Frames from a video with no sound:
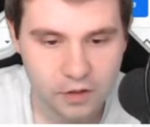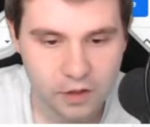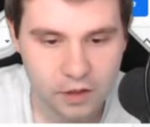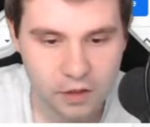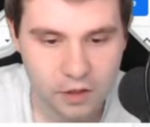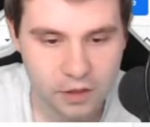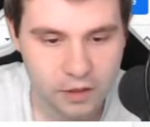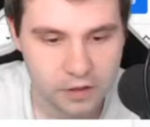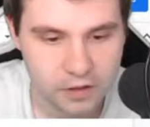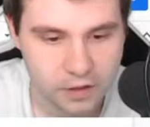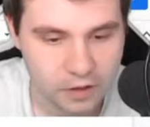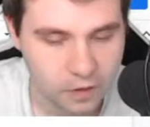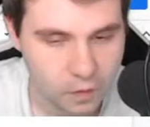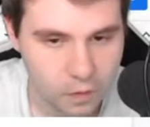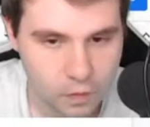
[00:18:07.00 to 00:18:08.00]
are
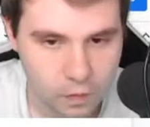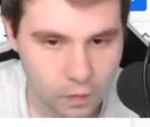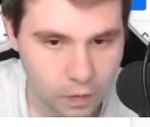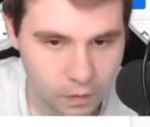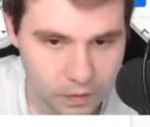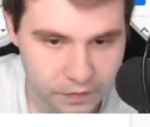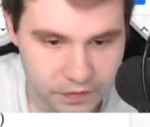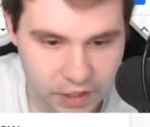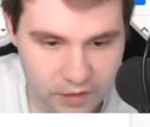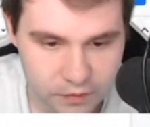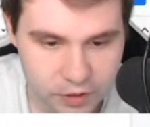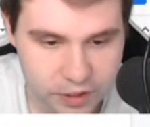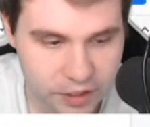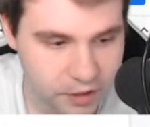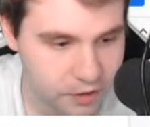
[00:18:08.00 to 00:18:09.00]
what we've
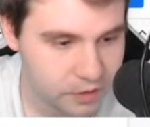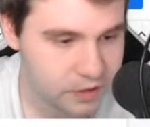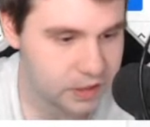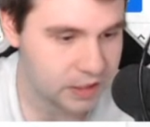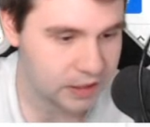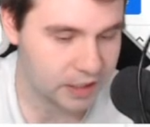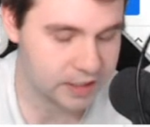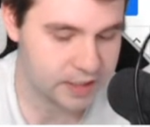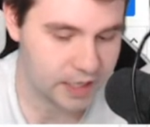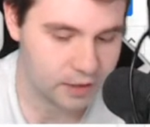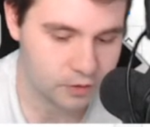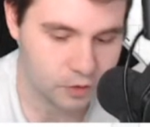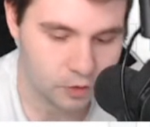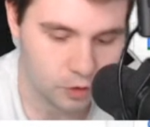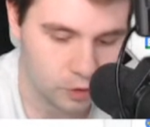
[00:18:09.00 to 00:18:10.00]
covered here. So let's now
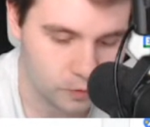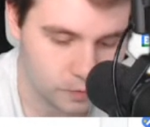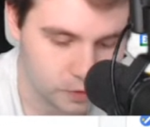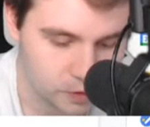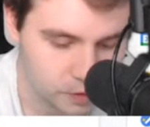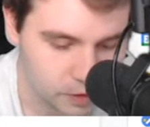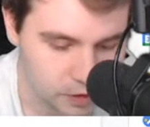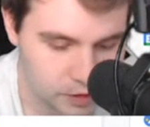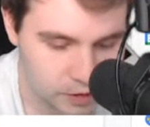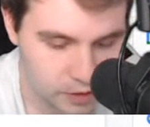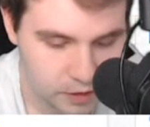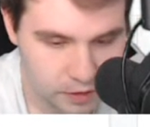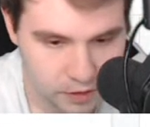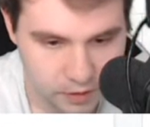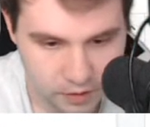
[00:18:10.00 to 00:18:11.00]
go over
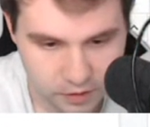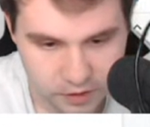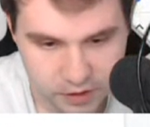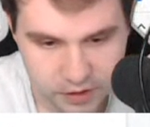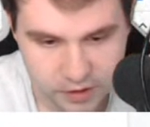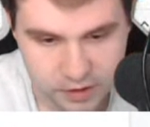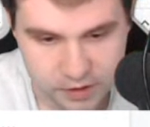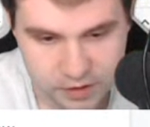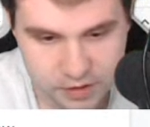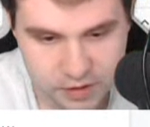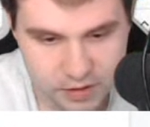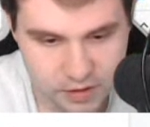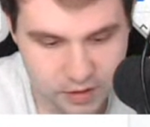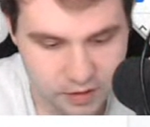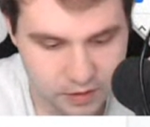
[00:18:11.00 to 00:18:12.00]

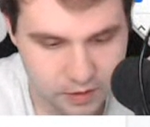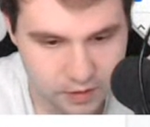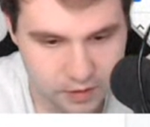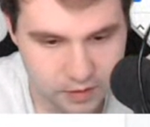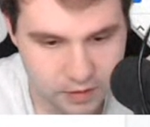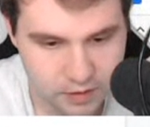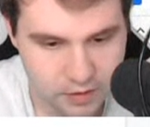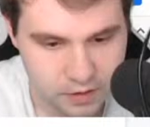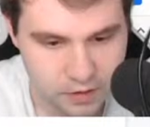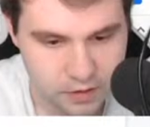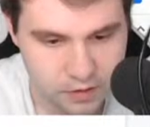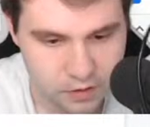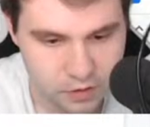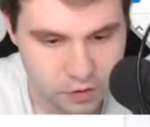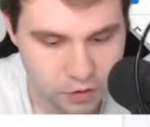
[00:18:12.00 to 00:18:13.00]
things
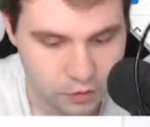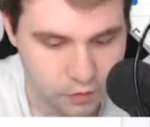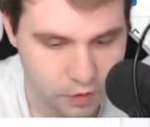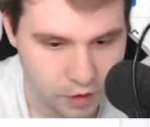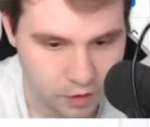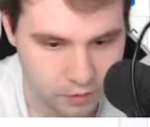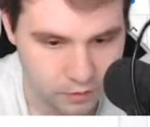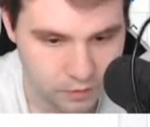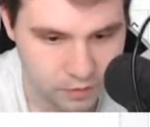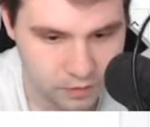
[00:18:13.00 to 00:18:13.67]
to know.